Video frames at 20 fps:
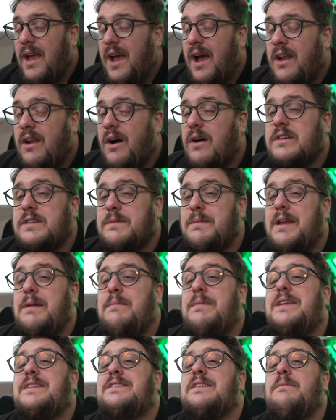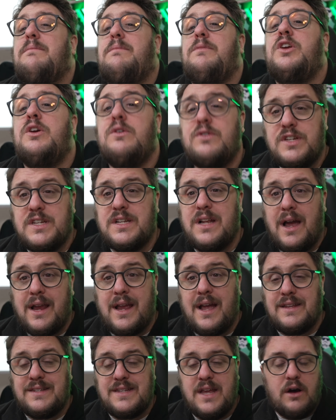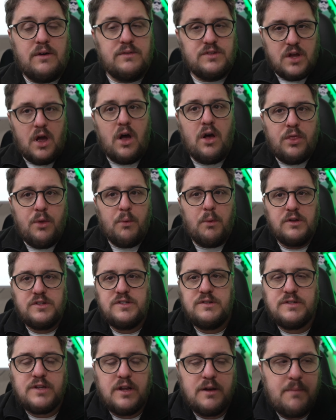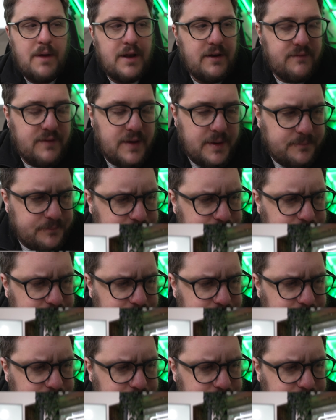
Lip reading: and ultimately means that users like ourselves are the ones who's going to benefit.